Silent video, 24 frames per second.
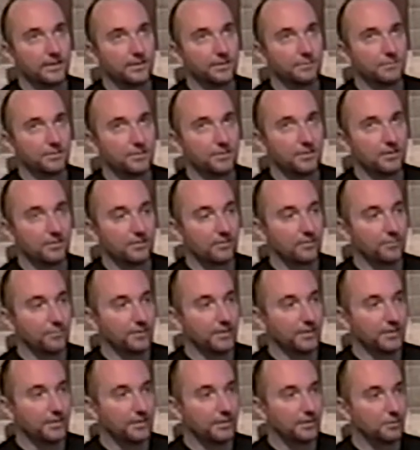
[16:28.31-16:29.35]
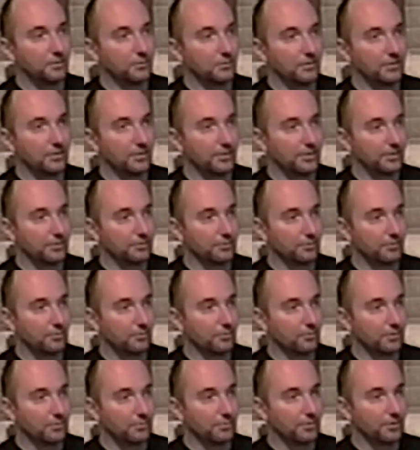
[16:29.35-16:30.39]
you know, my chances of being killed in a
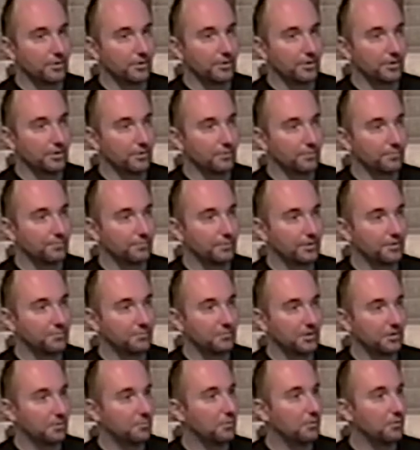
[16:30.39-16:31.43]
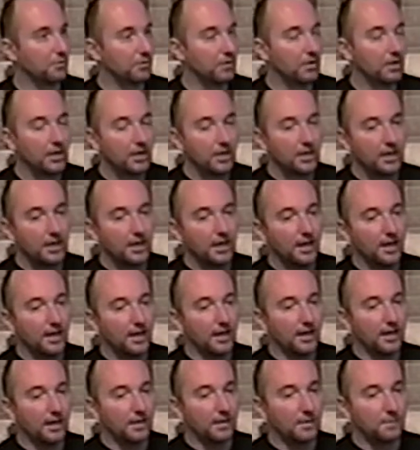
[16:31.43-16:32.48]
thunderstorm or hurt are pretty minimal.
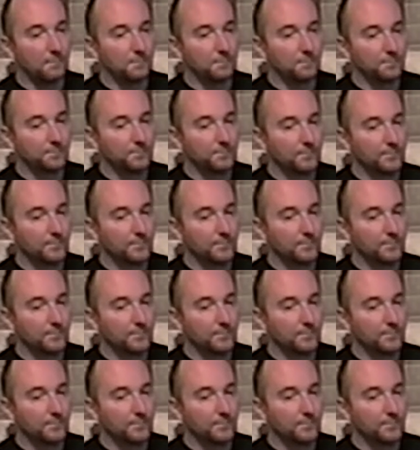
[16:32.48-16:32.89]
Um,